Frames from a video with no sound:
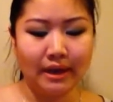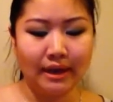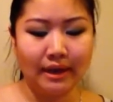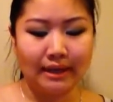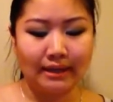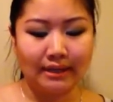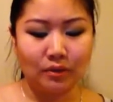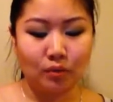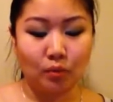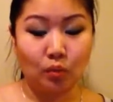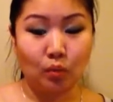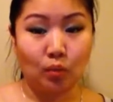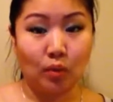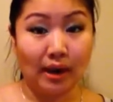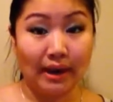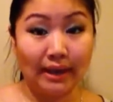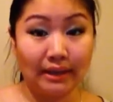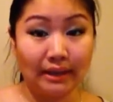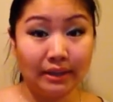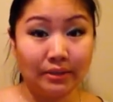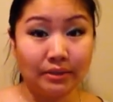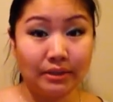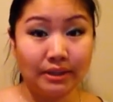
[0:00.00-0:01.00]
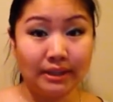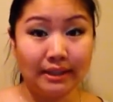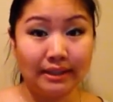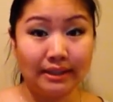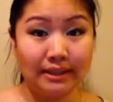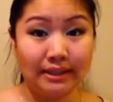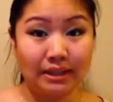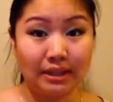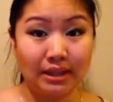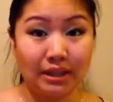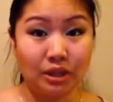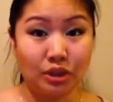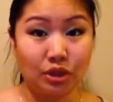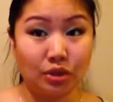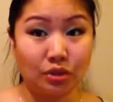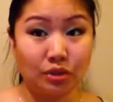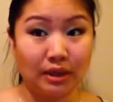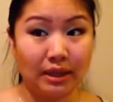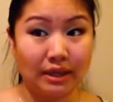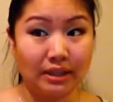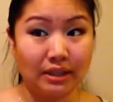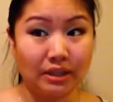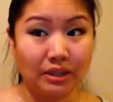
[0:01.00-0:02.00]
it's white lucent, it's not
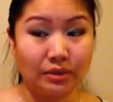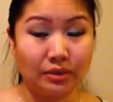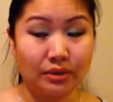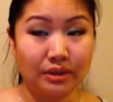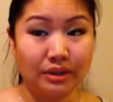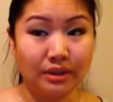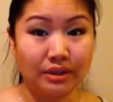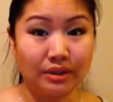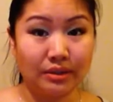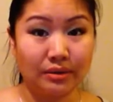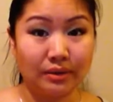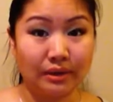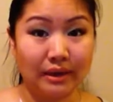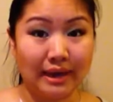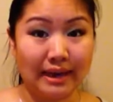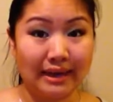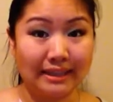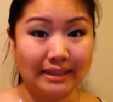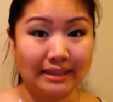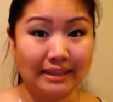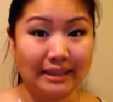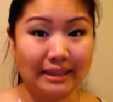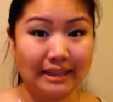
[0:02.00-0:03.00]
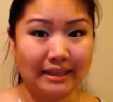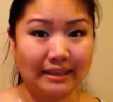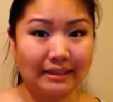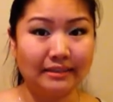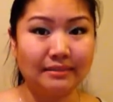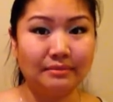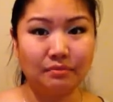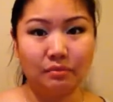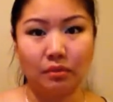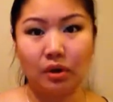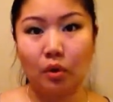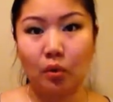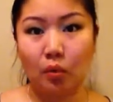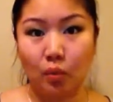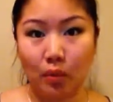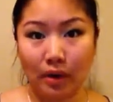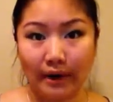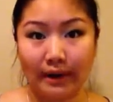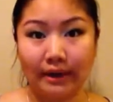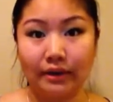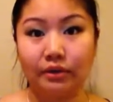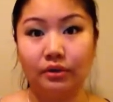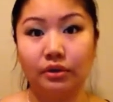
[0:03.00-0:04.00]
translucent, so it has like a
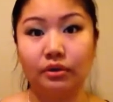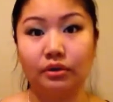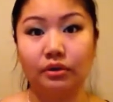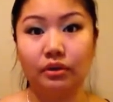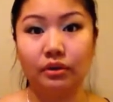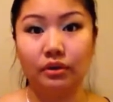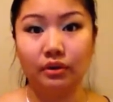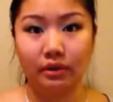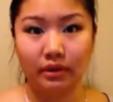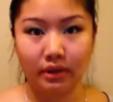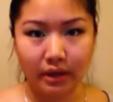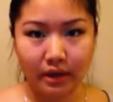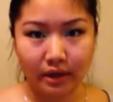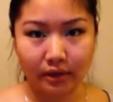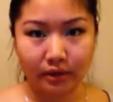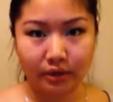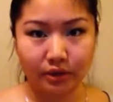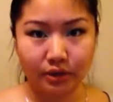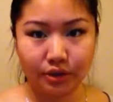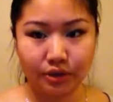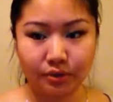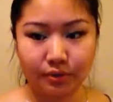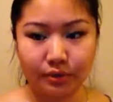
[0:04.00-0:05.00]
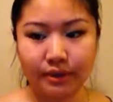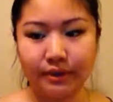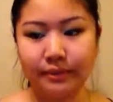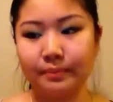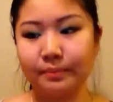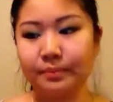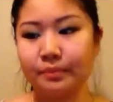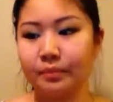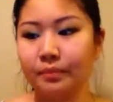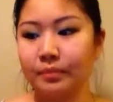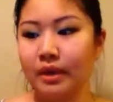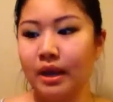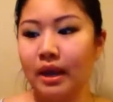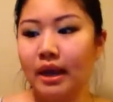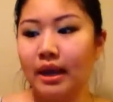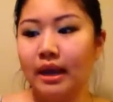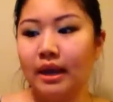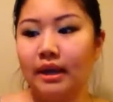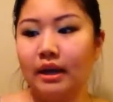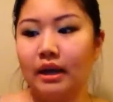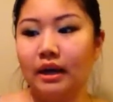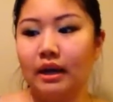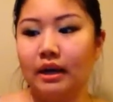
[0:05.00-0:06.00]
whiter color to it.
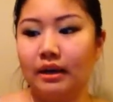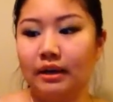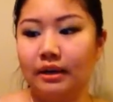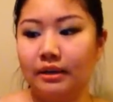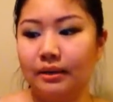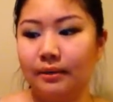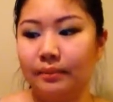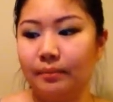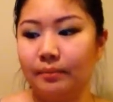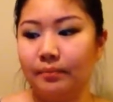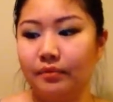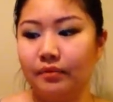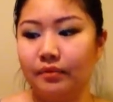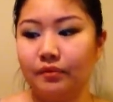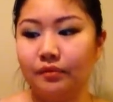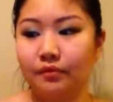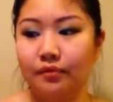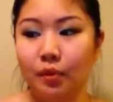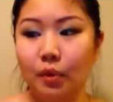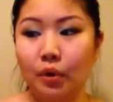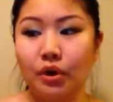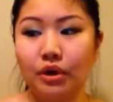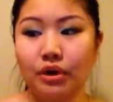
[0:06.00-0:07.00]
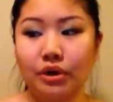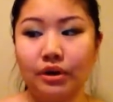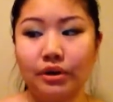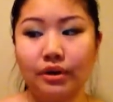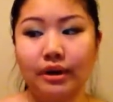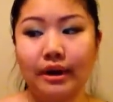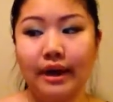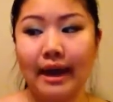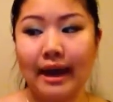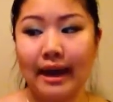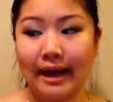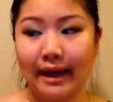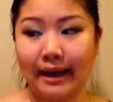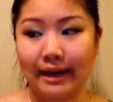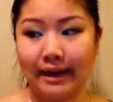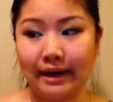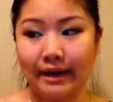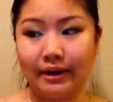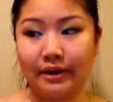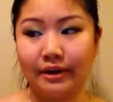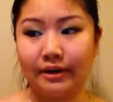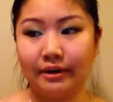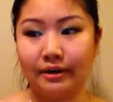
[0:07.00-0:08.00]
For your
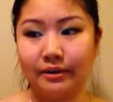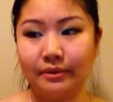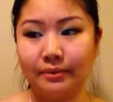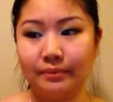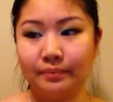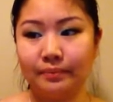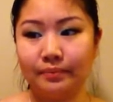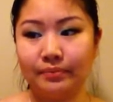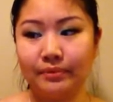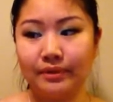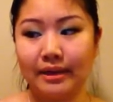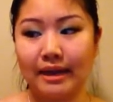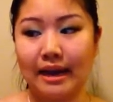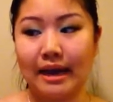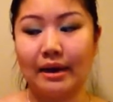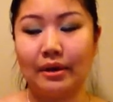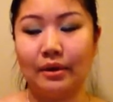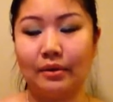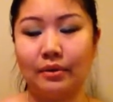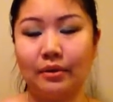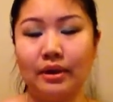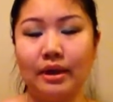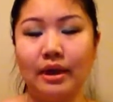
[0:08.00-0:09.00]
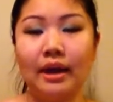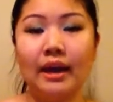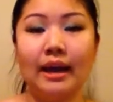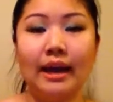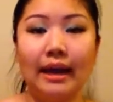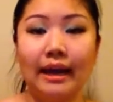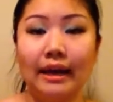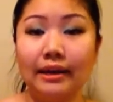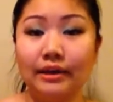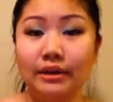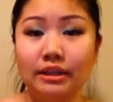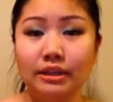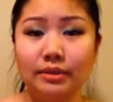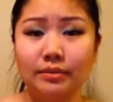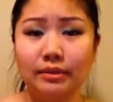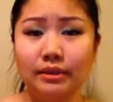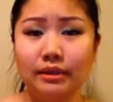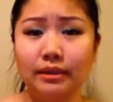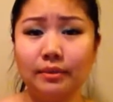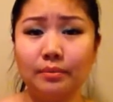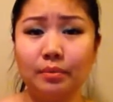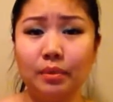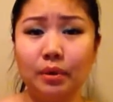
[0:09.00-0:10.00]
hair, Now, hair is
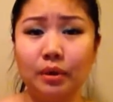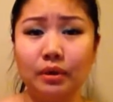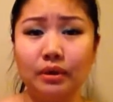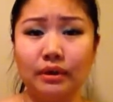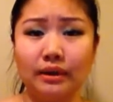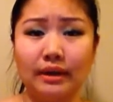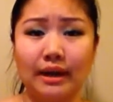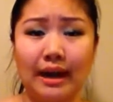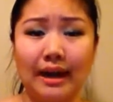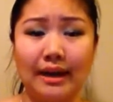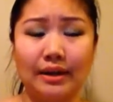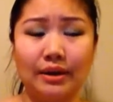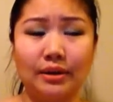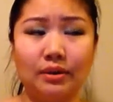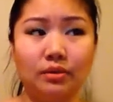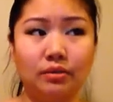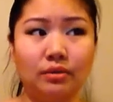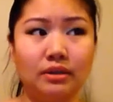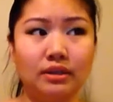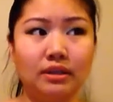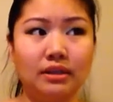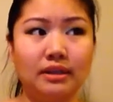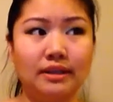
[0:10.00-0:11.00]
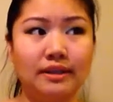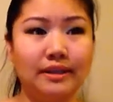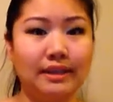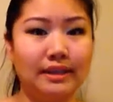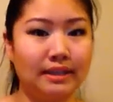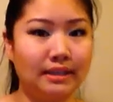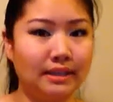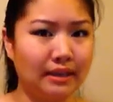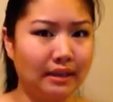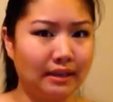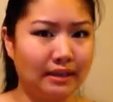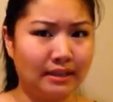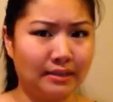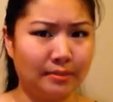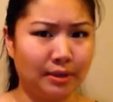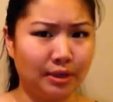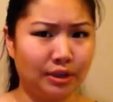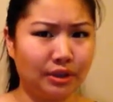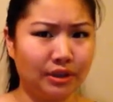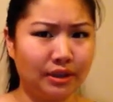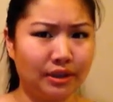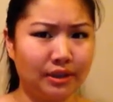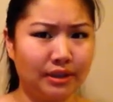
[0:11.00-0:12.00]
really important. I know that
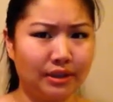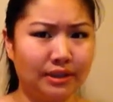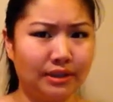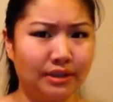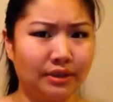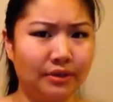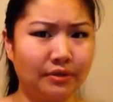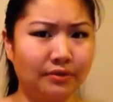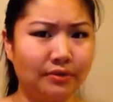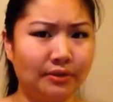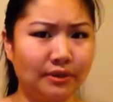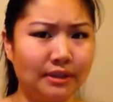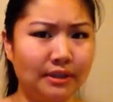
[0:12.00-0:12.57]
especially this year for